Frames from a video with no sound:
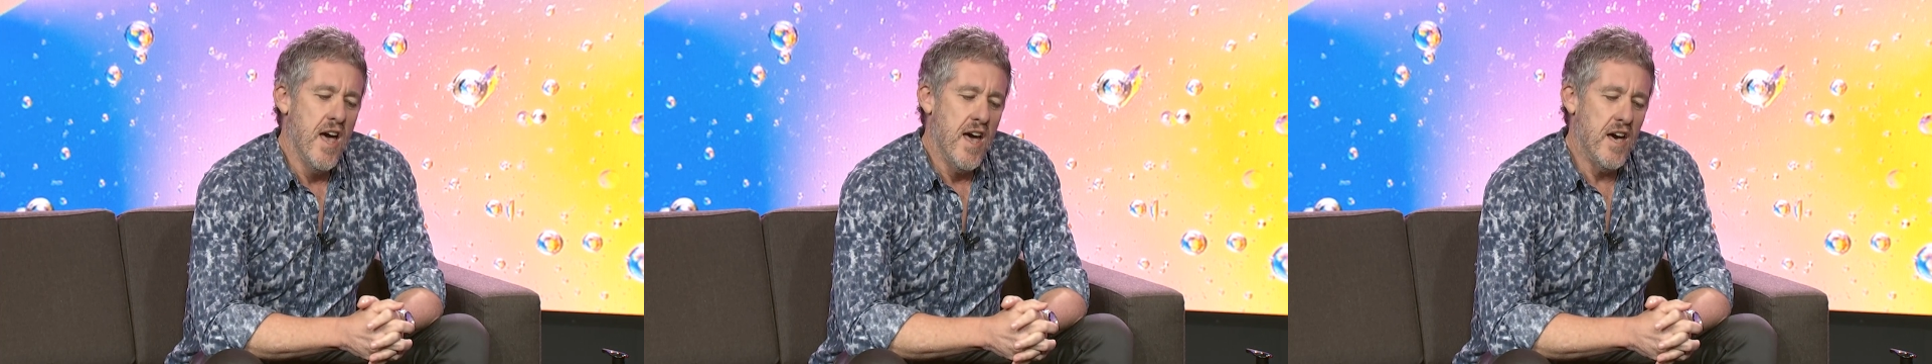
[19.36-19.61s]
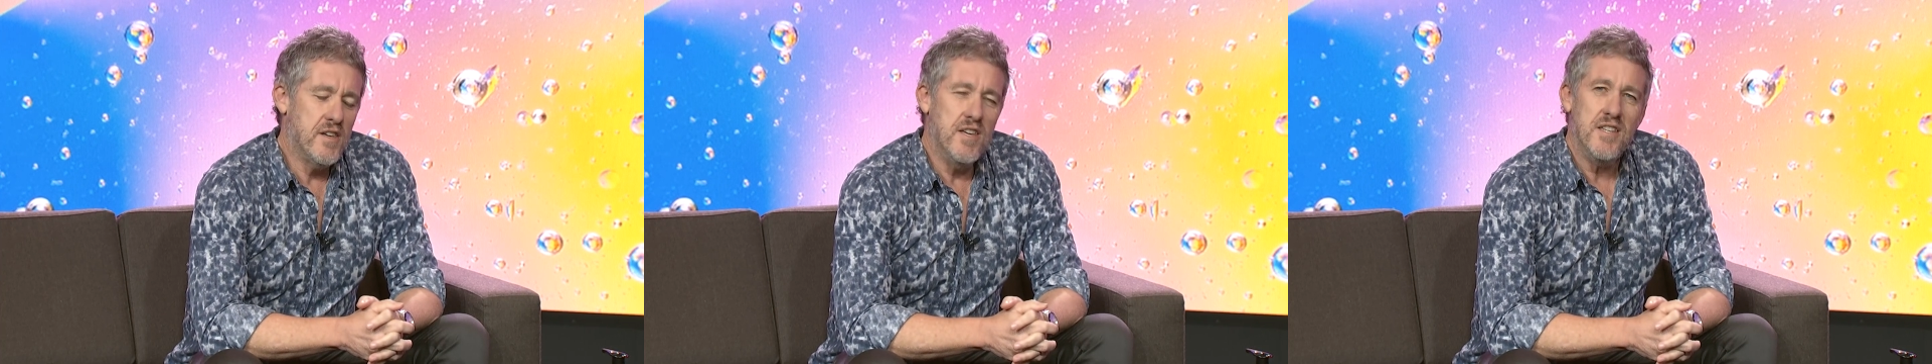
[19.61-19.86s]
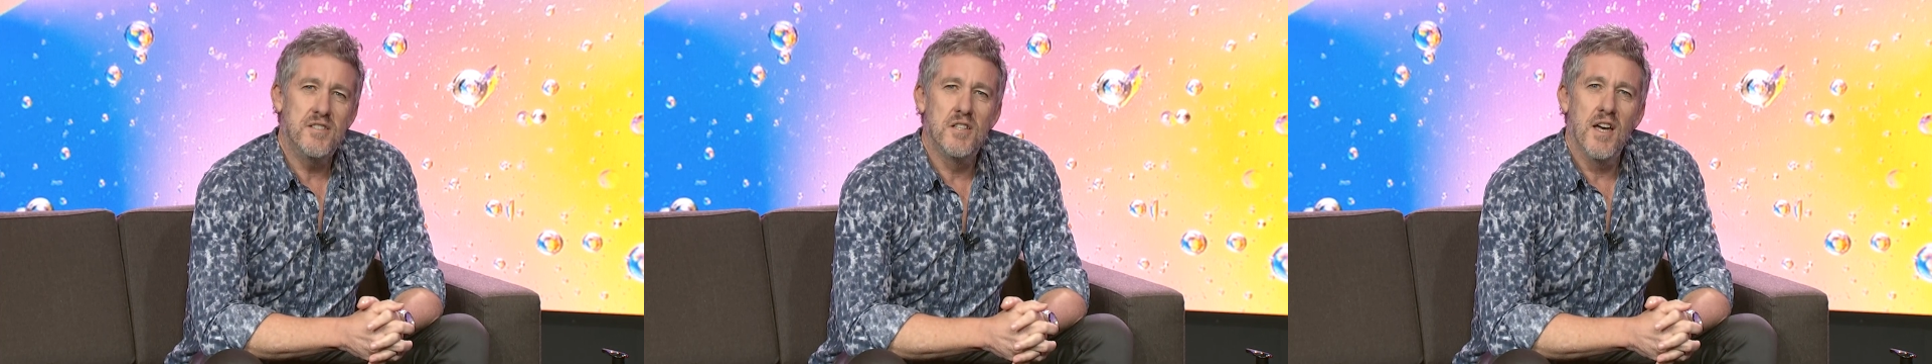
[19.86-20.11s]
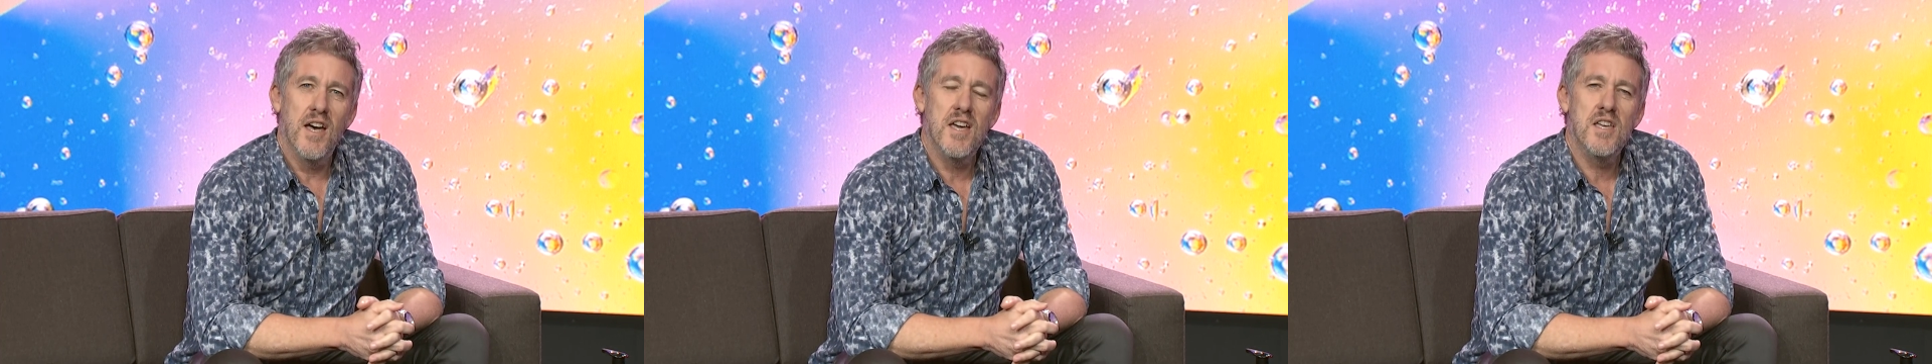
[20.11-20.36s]
Our guest
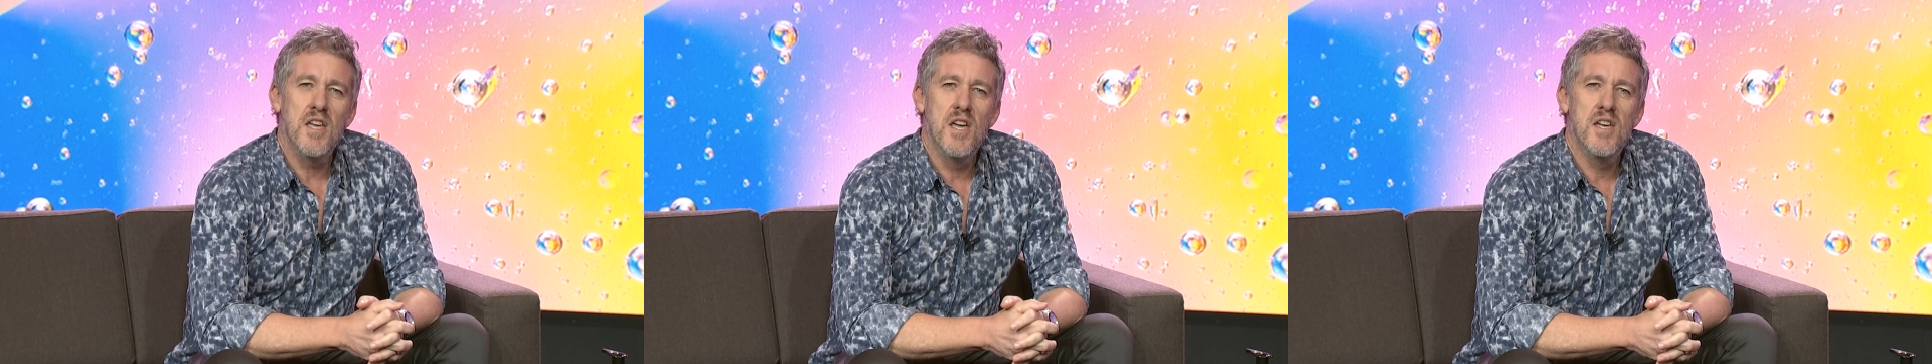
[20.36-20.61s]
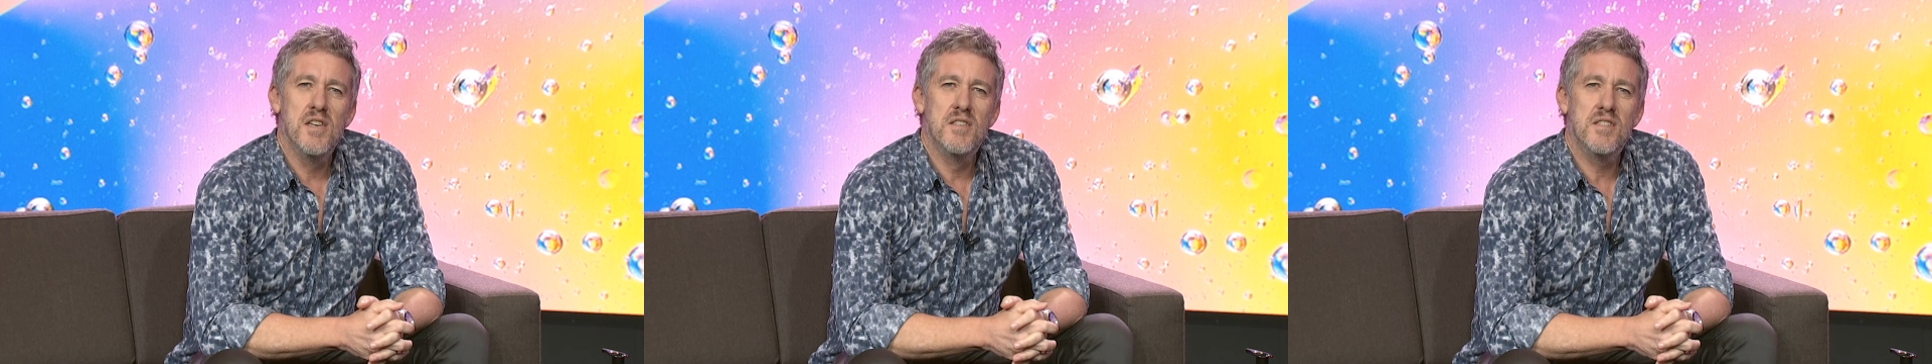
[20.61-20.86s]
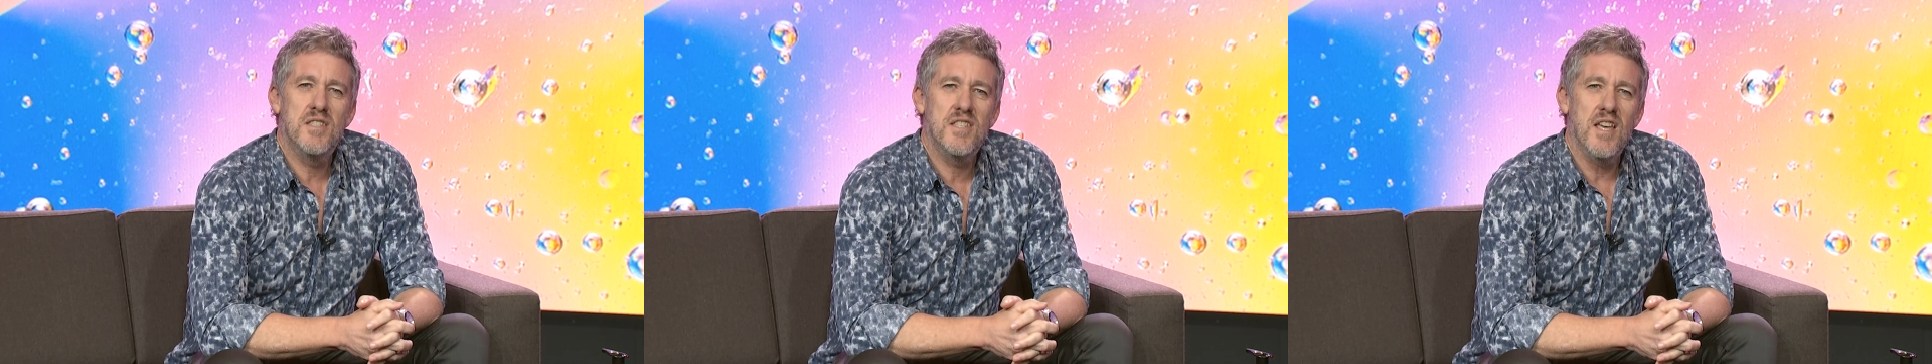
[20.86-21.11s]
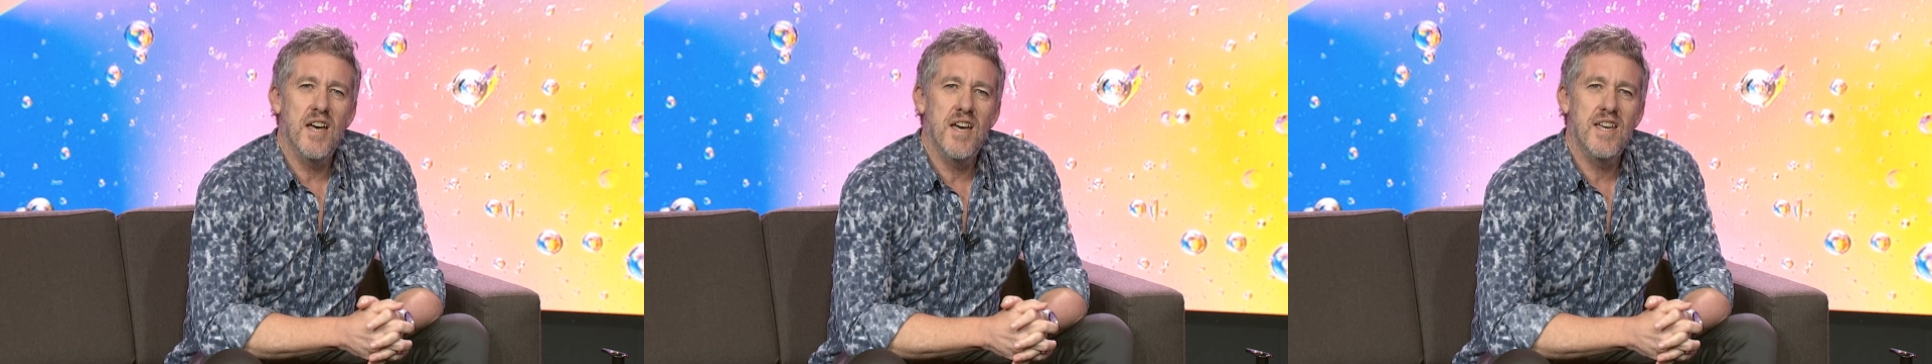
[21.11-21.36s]
today is
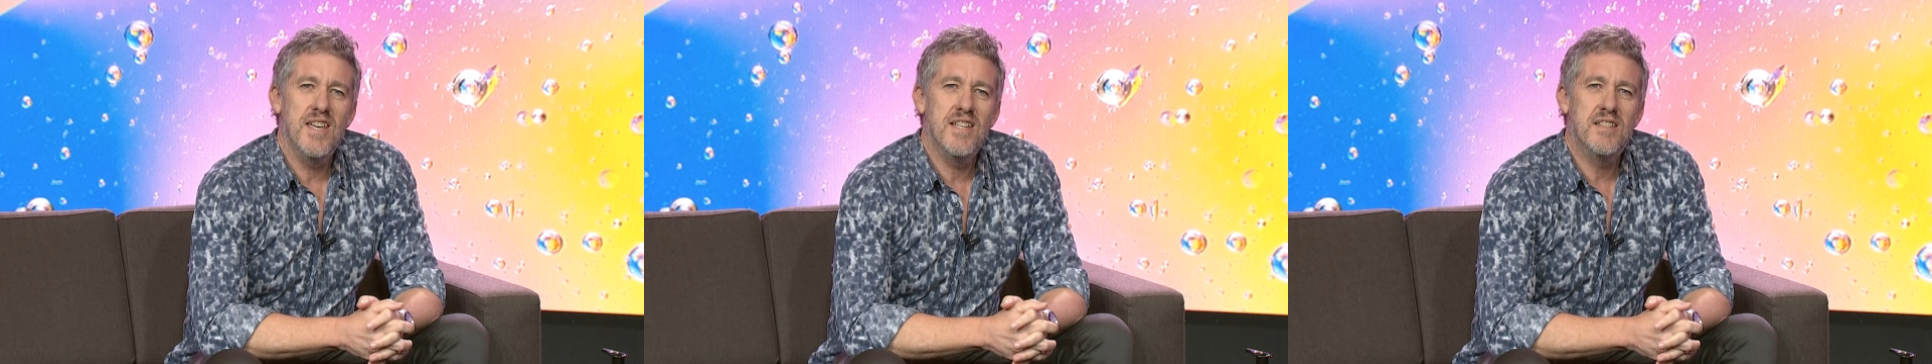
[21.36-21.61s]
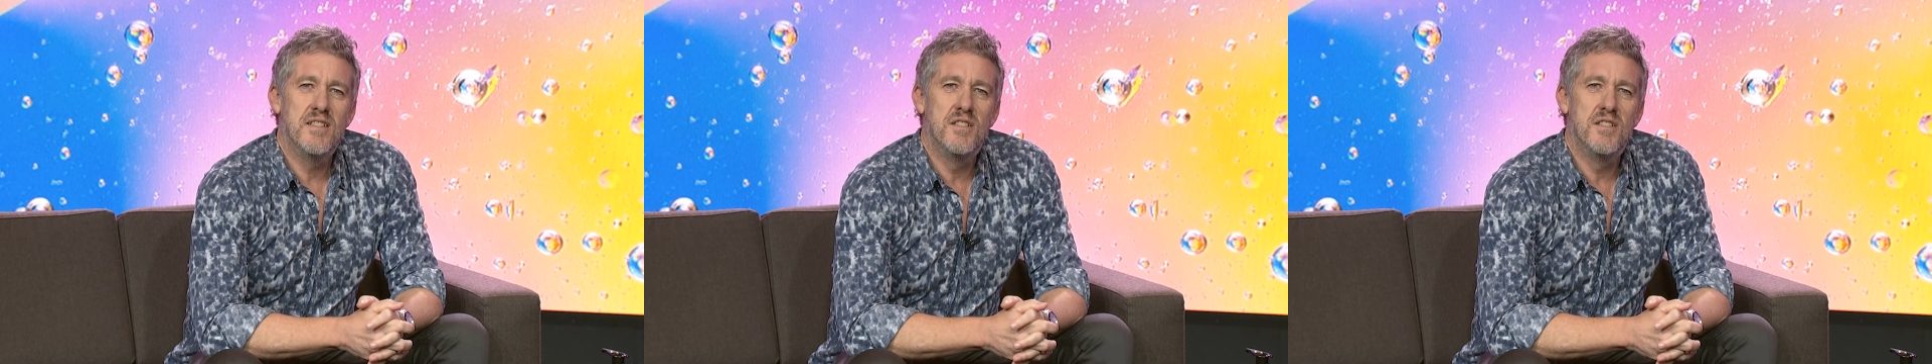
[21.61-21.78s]
a